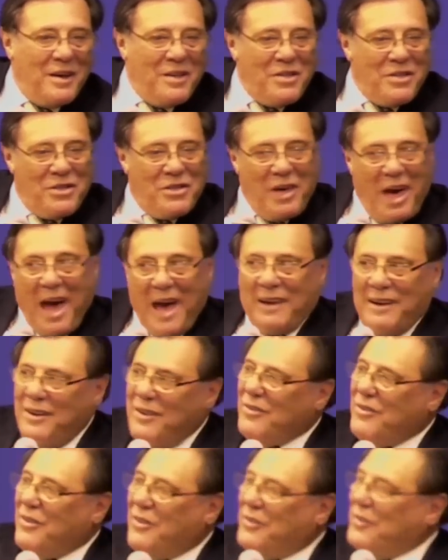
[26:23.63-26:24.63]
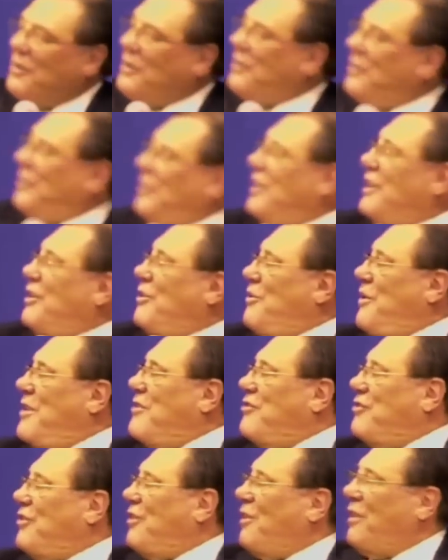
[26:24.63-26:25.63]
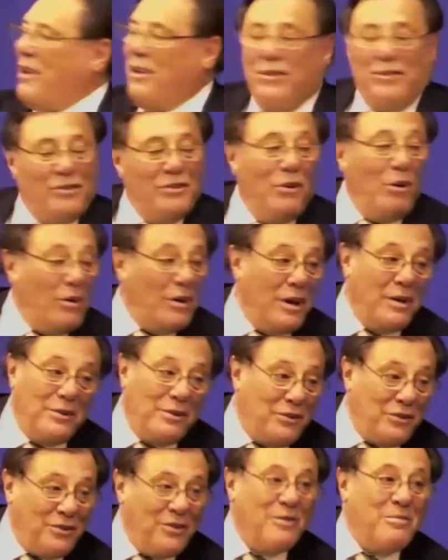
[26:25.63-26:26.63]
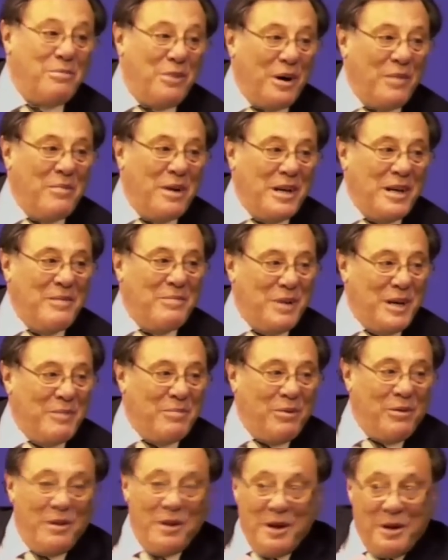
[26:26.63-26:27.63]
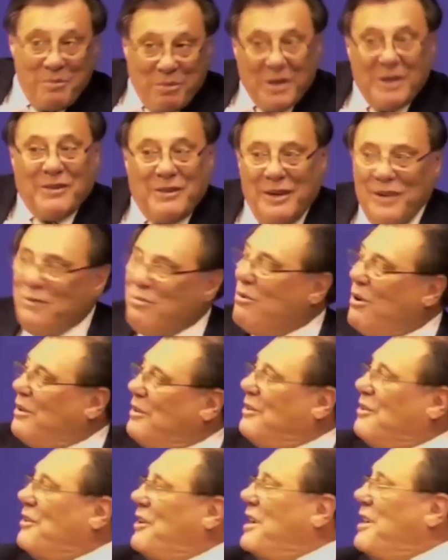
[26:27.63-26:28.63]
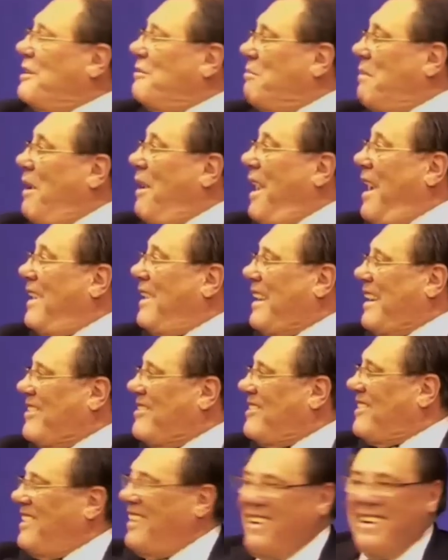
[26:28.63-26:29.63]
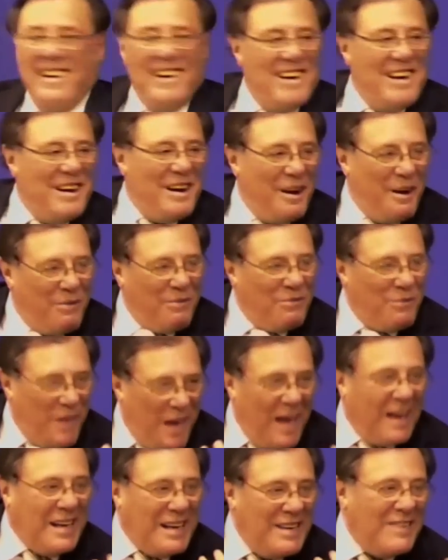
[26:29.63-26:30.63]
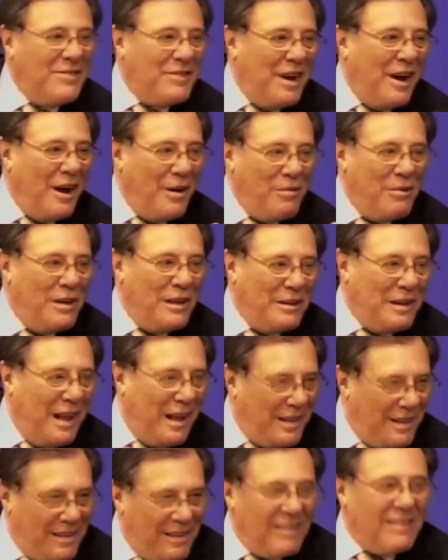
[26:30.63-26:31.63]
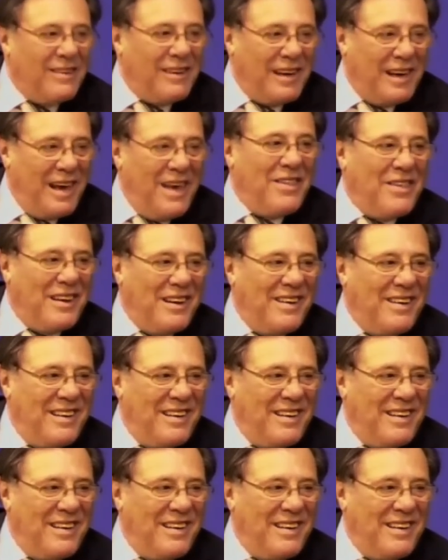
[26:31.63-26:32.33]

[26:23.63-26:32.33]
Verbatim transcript: that is the sort of sequential. It's not understood by many people, but it is one great mile actually of that is holding London together.